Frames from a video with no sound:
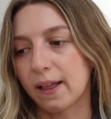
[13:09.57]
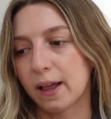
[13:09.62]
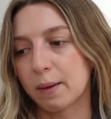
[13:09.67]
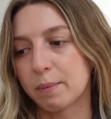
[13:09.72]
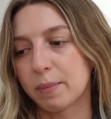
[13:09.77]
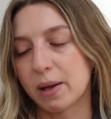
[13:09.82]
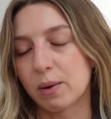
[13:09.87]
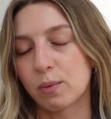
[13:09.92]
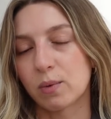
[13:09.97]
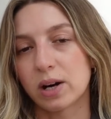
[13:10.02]
a
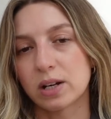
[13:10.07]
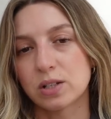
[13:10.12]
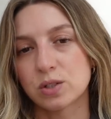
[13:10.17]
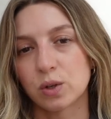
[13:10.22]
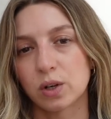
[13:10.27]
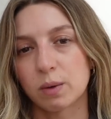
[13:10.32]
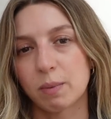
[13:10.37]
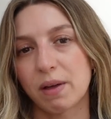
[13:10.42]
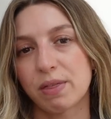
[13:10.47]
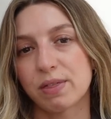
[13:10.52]
bit where I
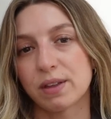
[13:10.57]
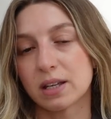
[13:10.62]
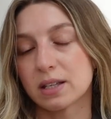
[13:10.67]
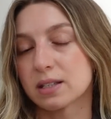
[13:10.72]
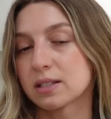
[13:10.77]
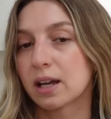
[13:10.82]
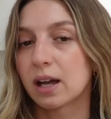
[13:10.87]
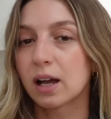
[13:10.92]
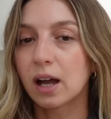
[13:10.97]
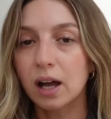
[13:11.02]
talk about
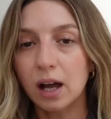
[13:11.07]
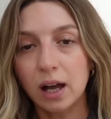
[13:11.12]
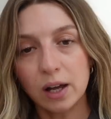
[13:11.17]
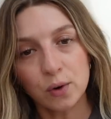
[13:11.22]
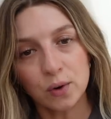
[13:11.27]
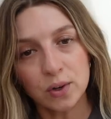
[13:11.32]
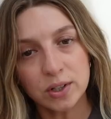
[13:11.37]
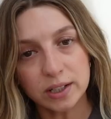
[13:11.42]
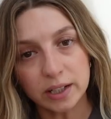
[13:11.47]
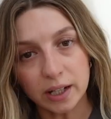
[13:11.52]
things that I
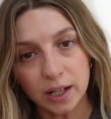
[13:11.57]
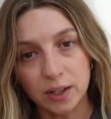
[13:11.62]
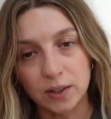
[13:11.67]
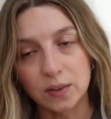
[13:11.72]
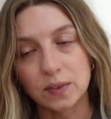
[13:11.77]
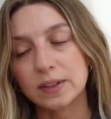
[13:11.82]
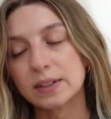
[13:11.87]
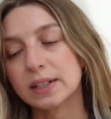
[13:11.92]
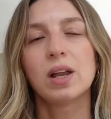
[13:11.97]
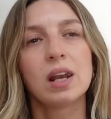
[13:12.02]
already own.